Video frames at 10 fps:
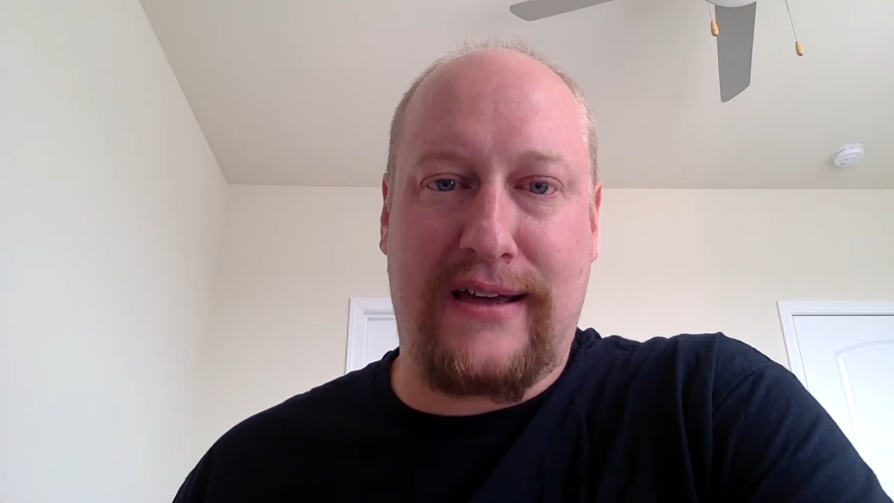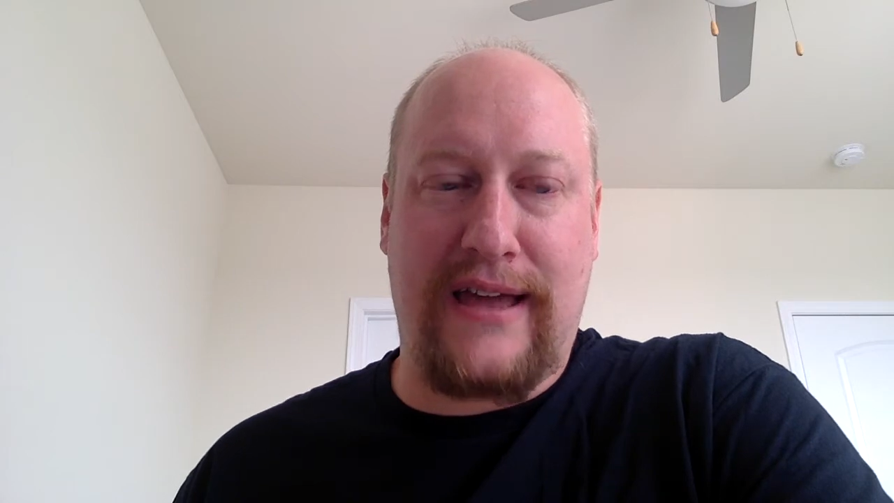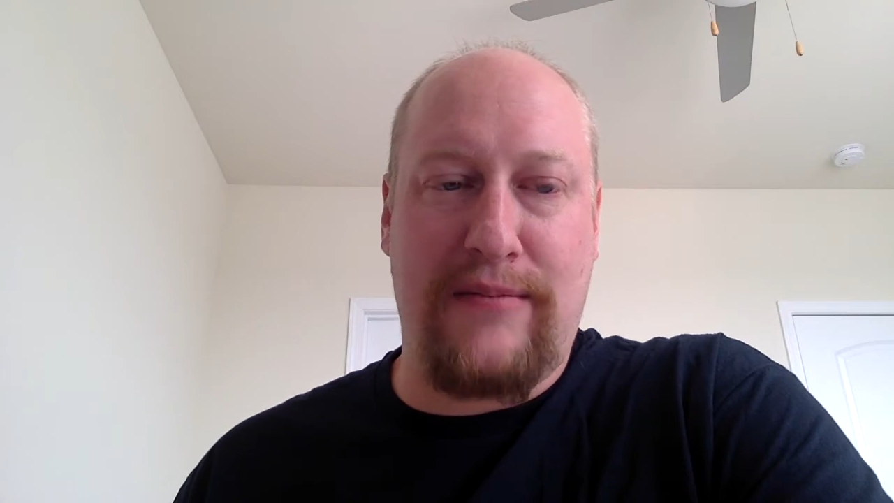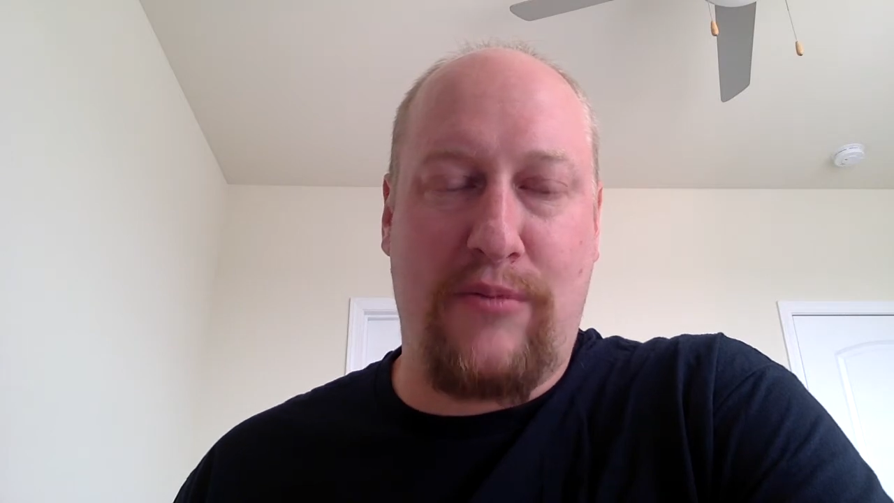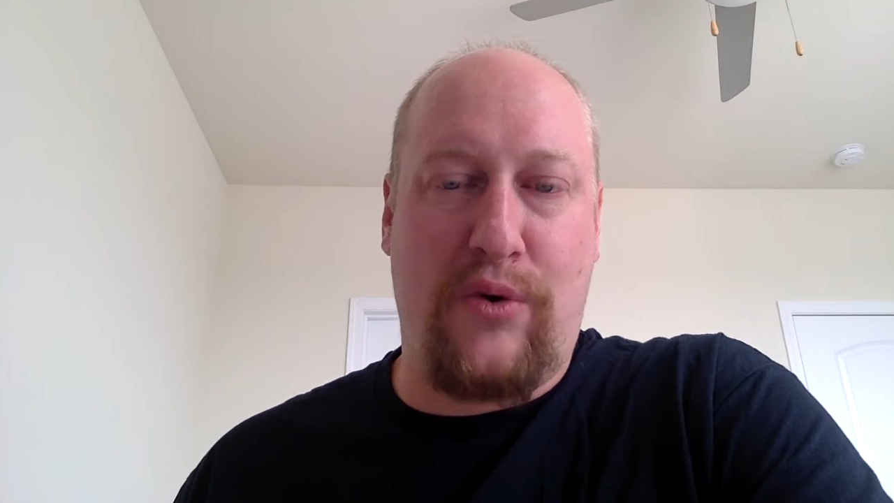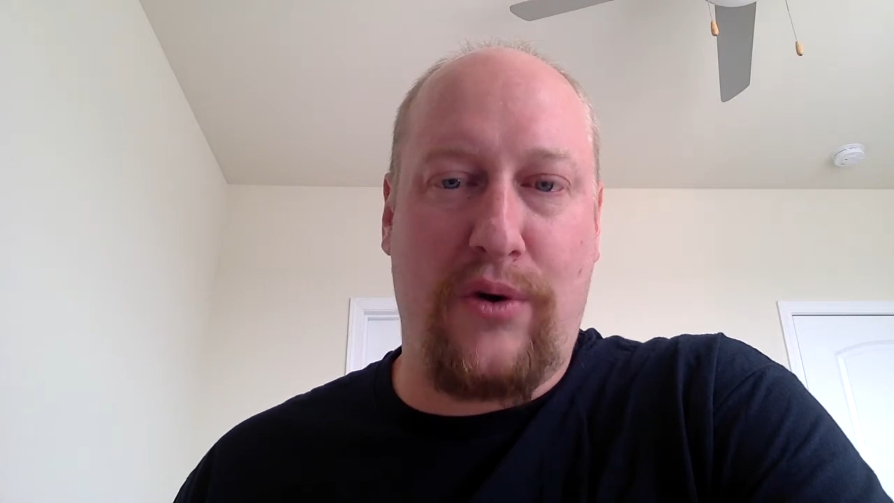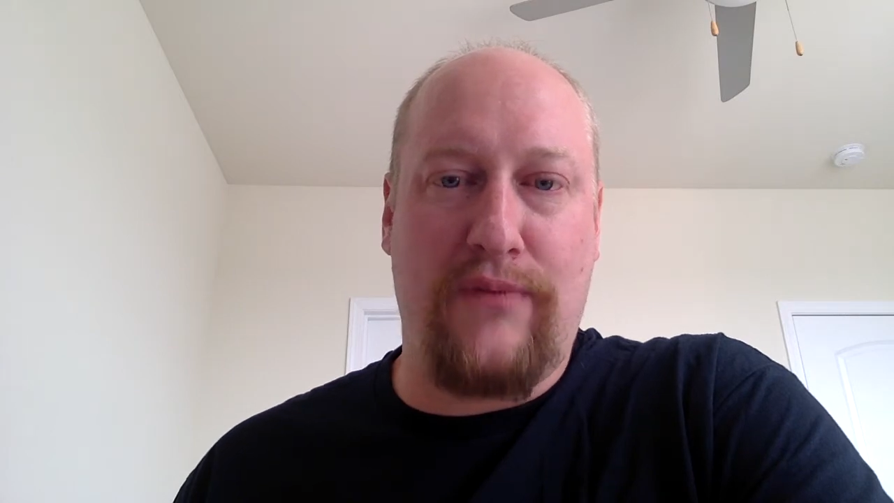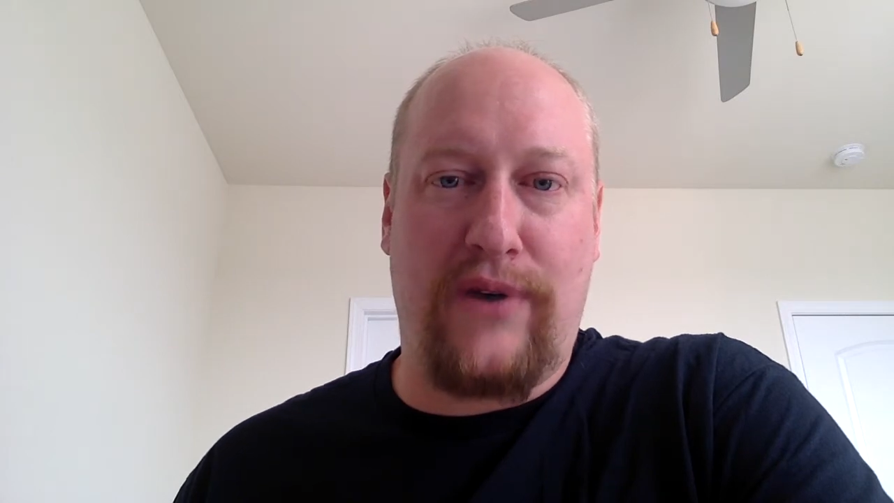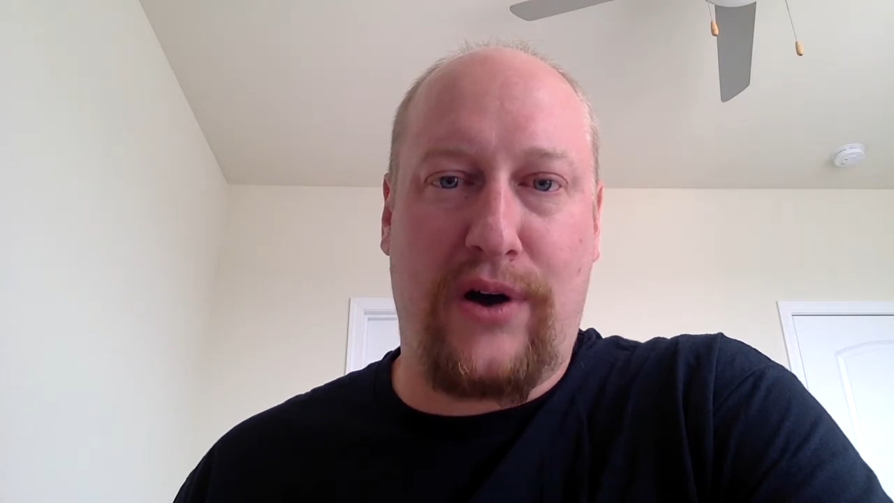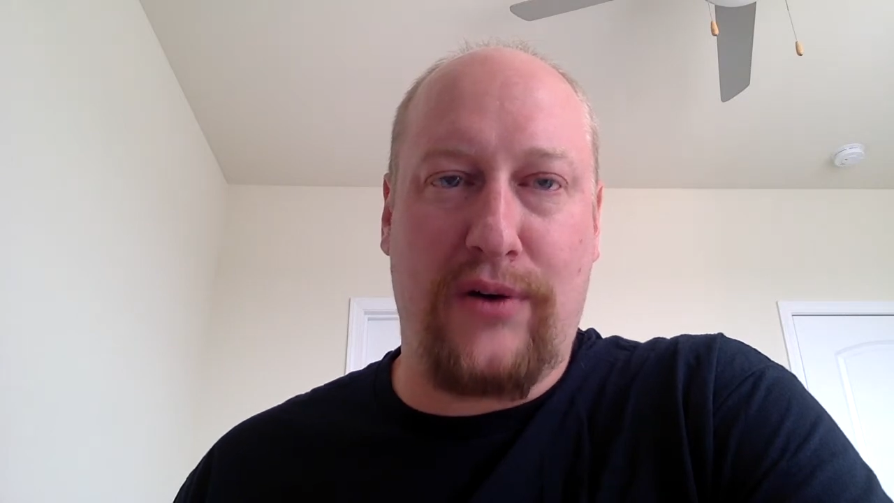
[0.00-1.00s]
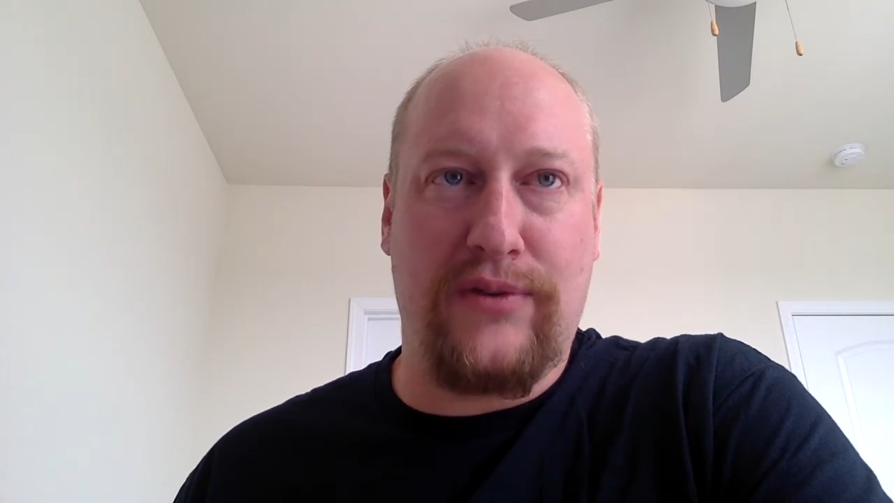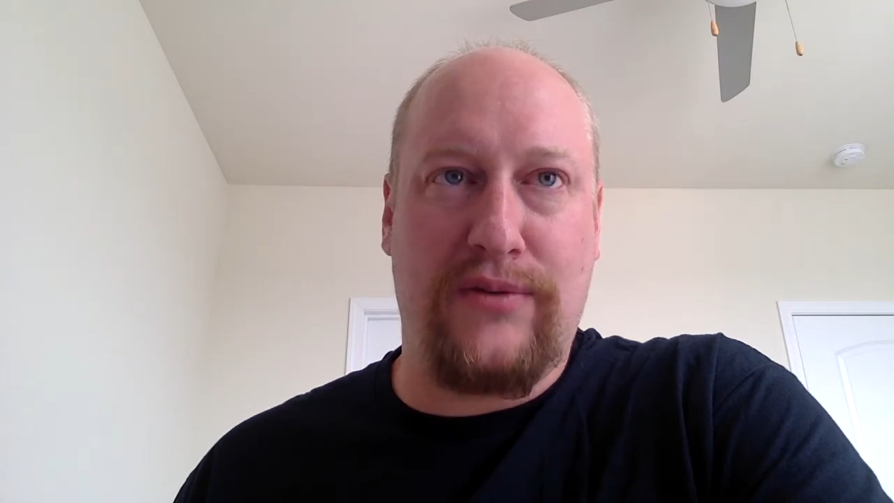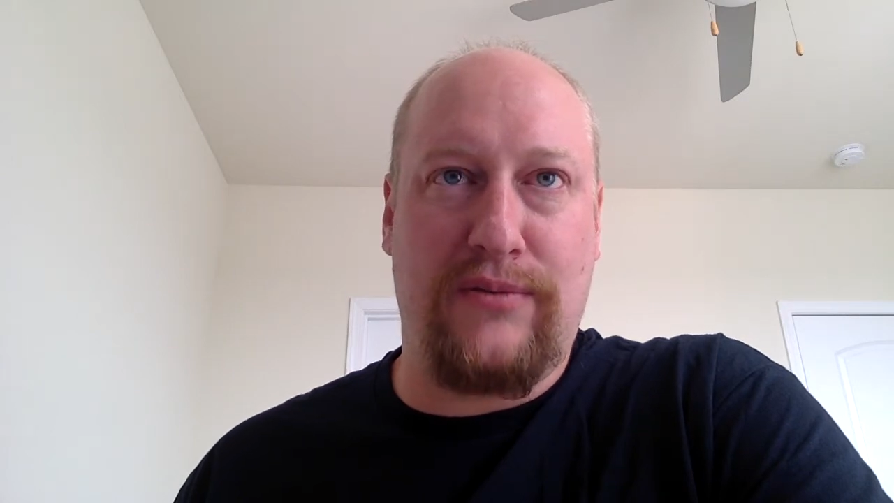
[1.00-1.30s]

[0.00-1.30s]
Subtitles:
get more involved